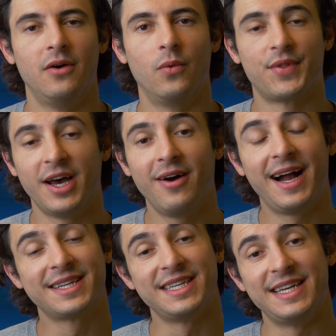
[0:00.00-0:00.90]
without
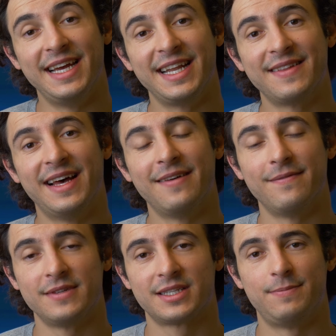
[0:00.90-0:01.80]
actually hitting that
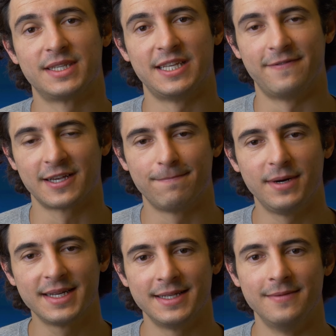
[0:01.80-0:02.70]
specific
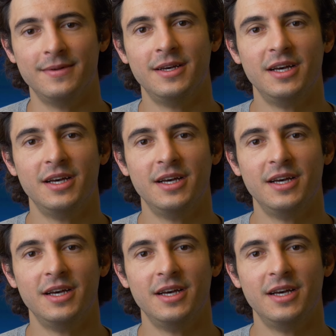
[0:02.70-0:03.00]
button.